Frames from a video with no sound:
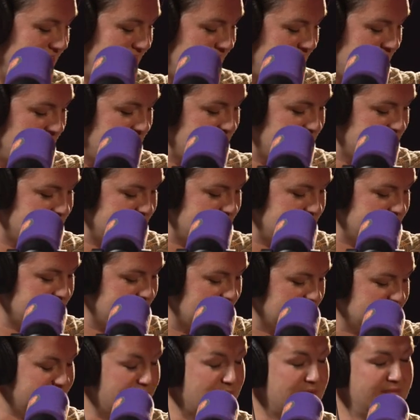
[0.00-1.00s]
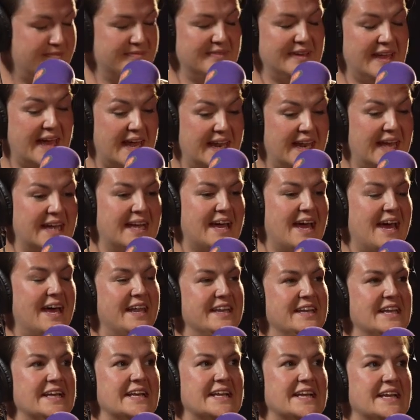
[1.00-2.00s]
these tiles from yeah like our
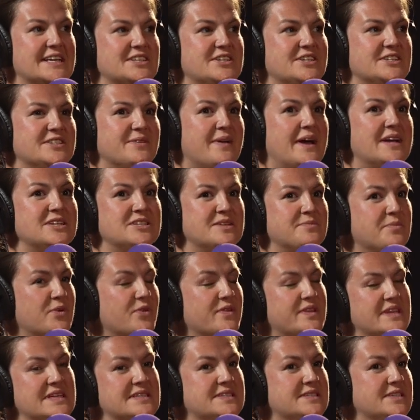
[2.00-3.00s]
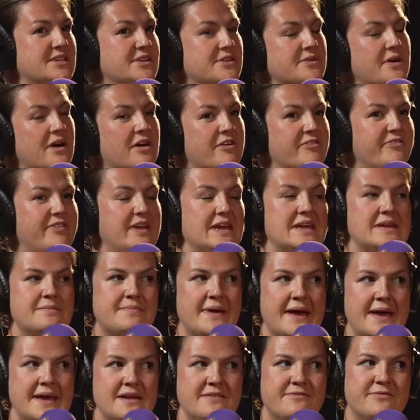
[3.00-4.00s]
handling collection so i actually bought these two off
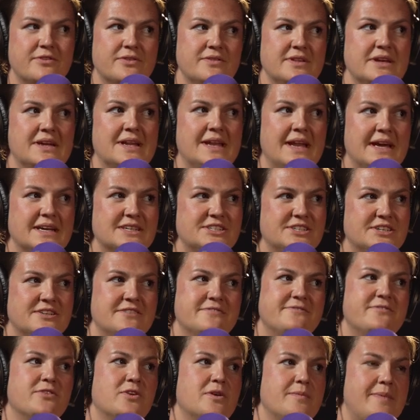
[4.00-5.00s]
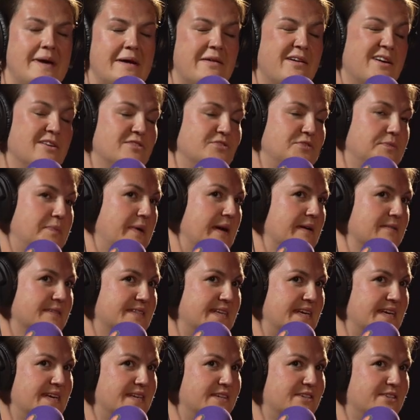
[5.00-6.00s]
ebay for the collection for about 100 pounds
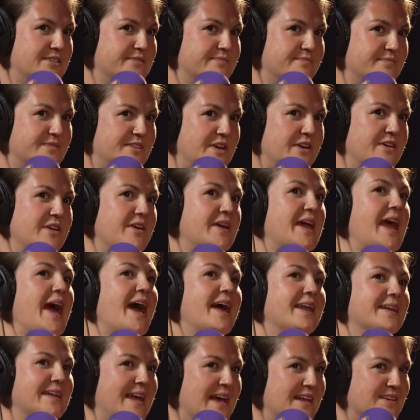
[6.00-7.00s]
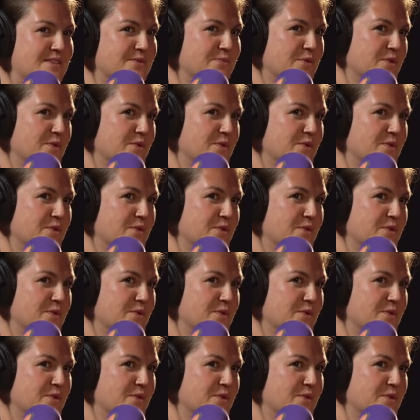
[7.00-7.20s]
each so you can get de